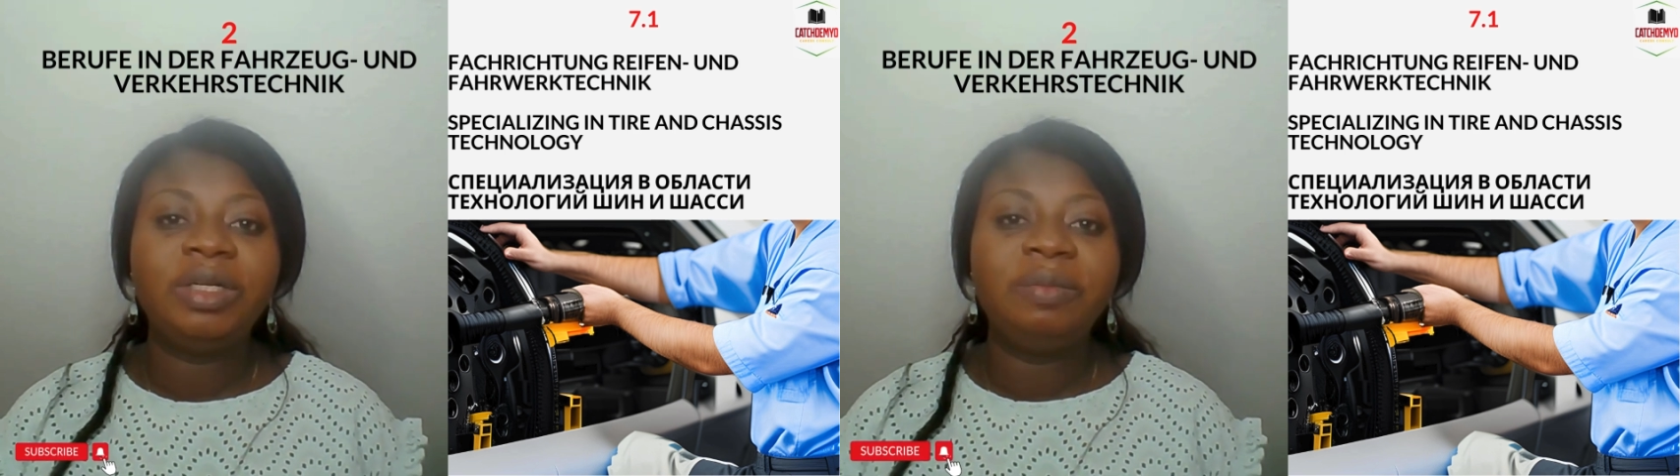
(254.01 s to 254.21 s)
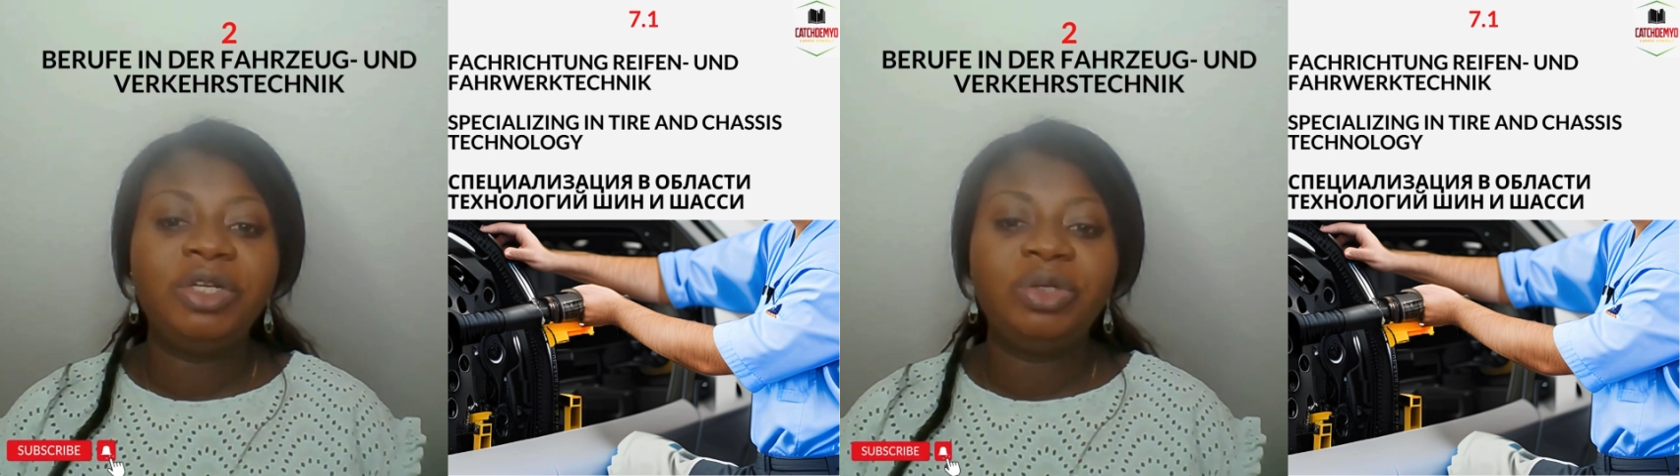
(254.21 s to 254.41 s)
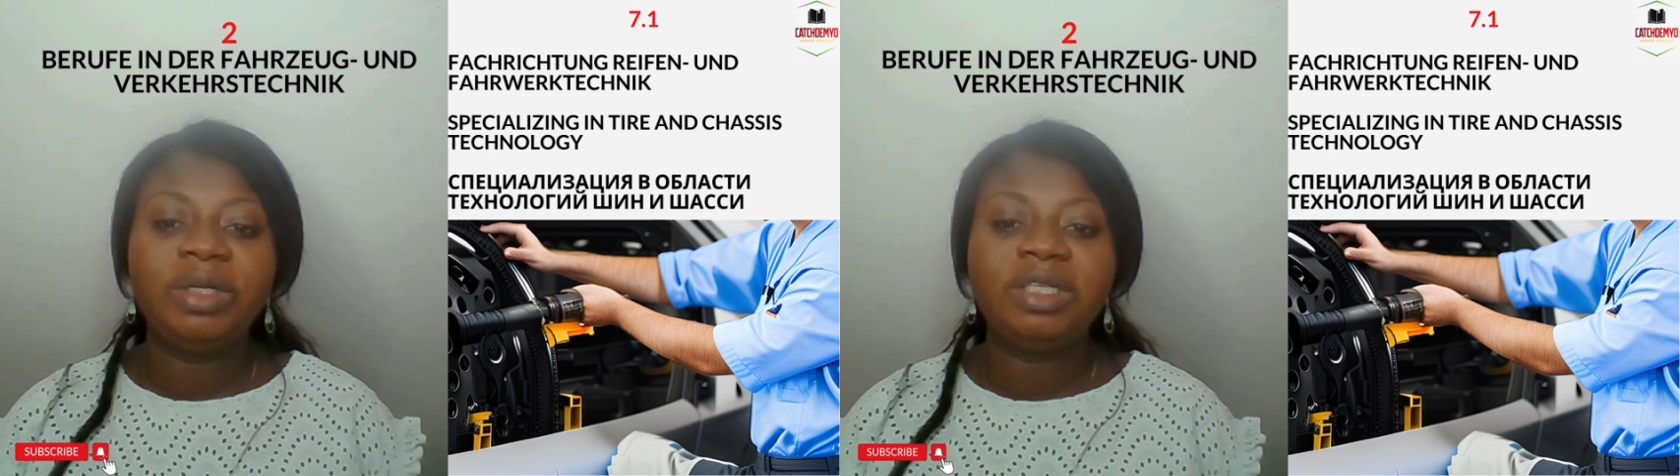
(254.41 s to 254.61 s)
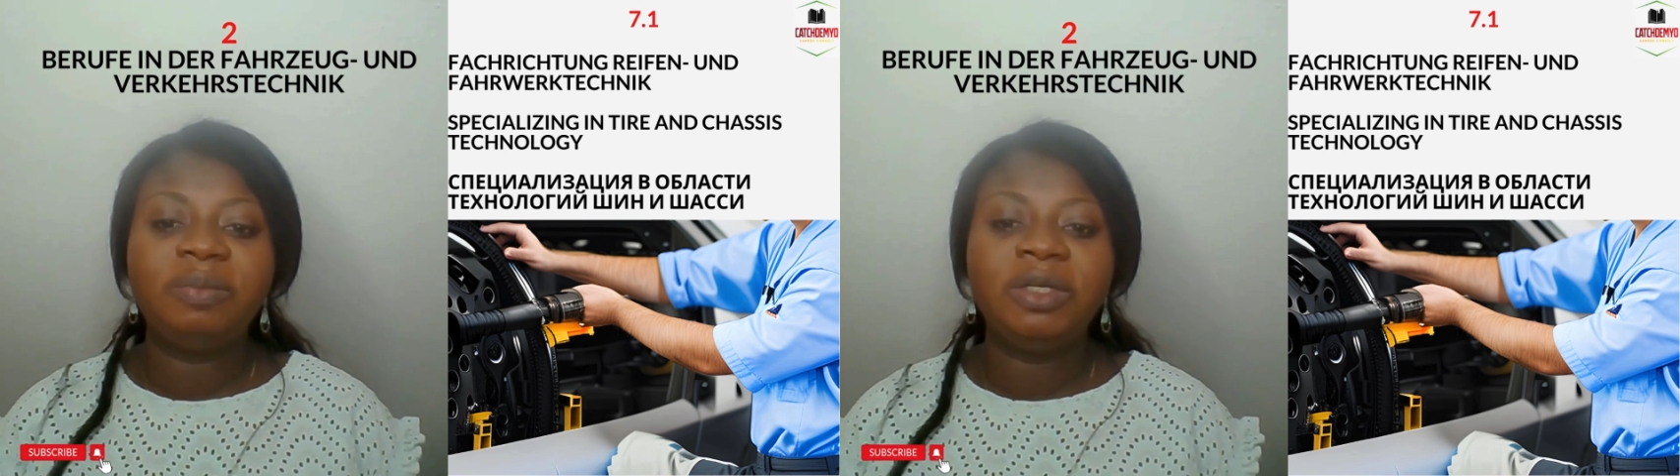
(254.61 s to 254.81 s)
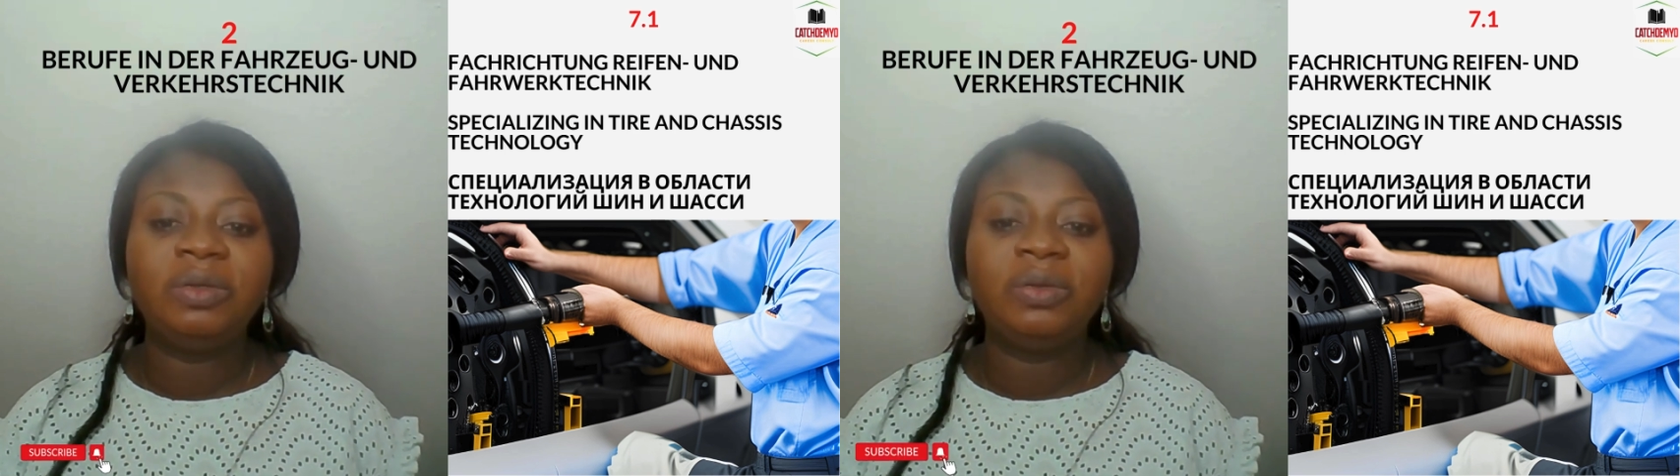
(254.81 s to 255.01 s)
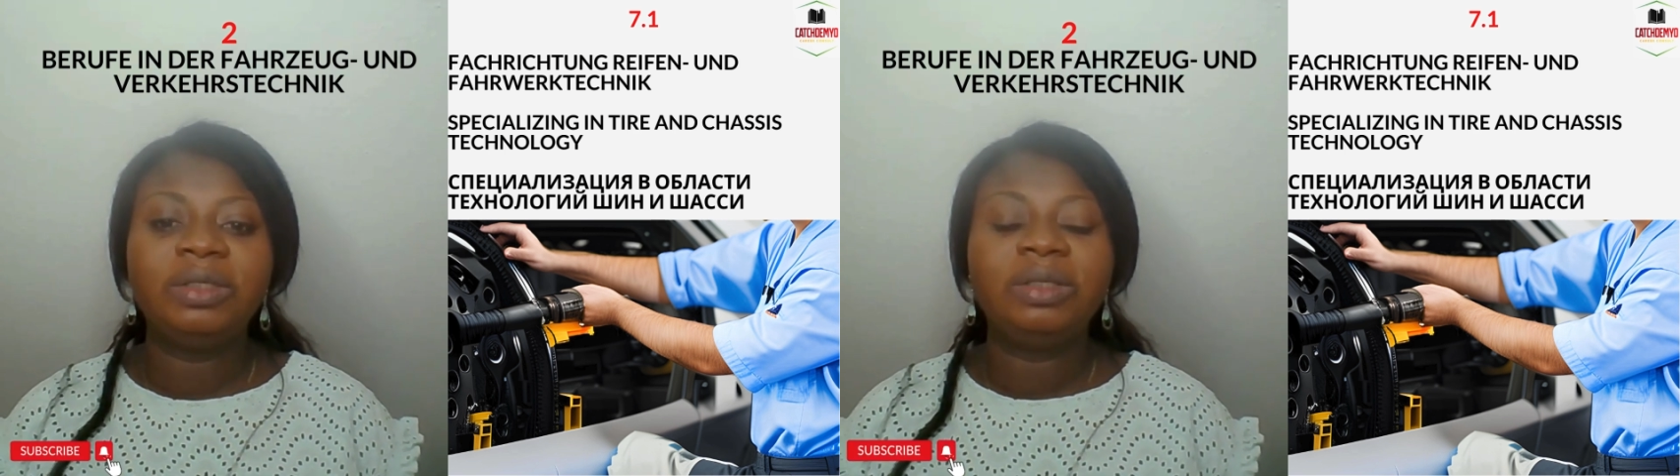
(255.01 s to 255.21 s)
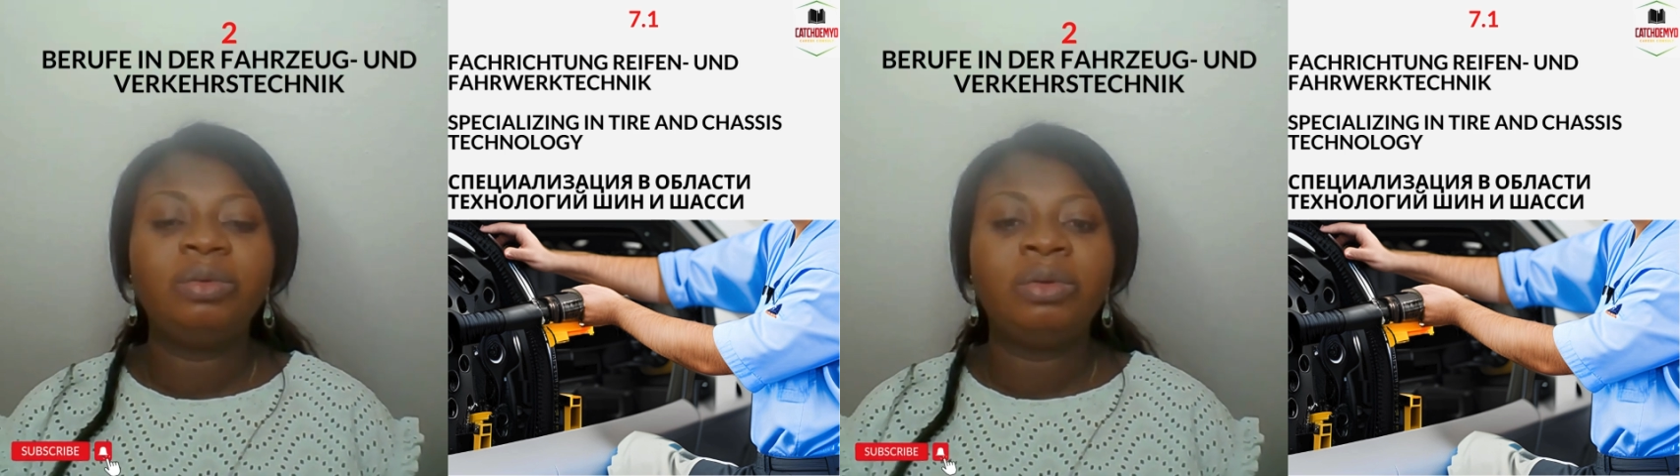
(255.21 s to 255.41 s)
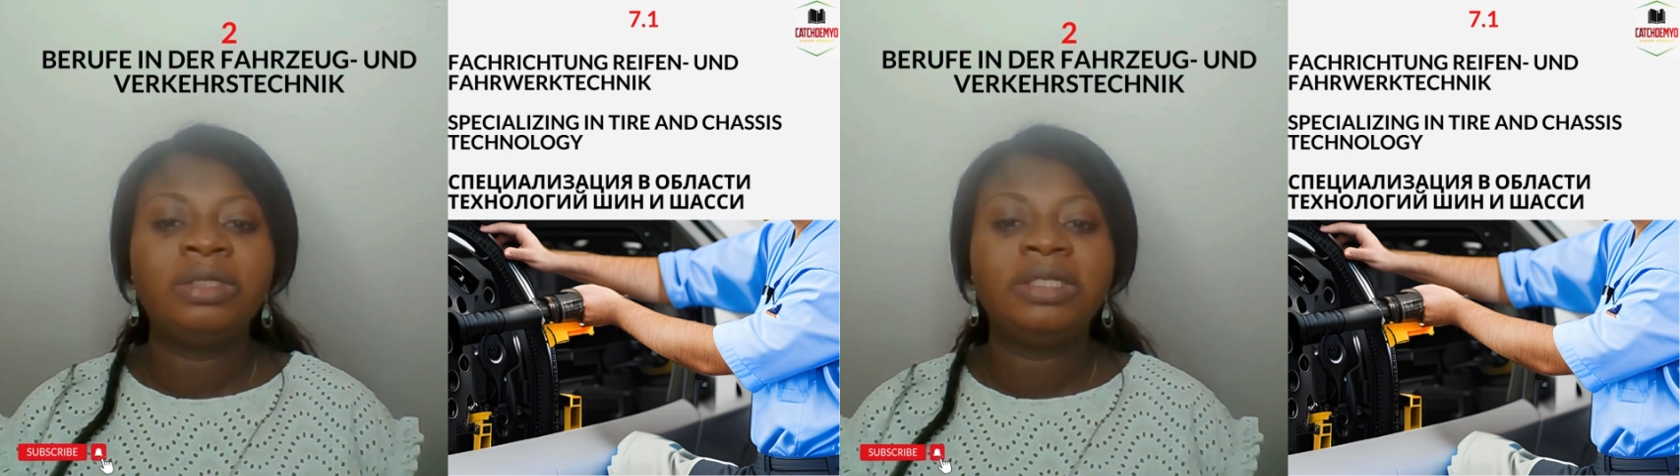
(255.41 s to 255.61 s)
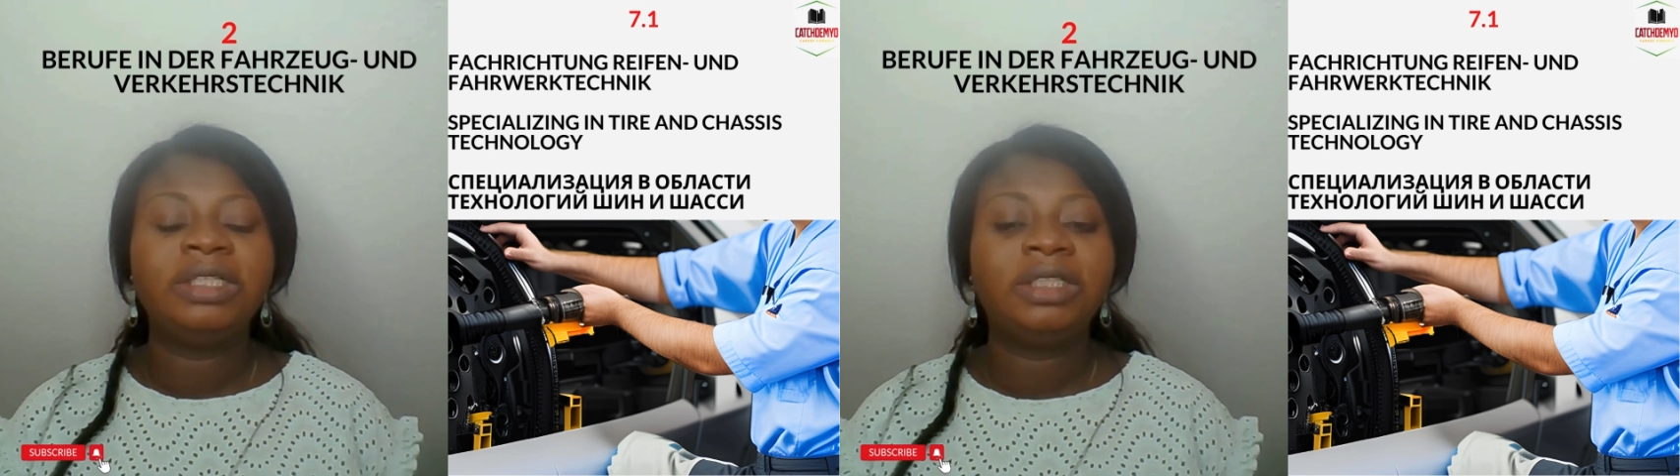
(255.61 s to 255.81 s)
they make sure it's been done on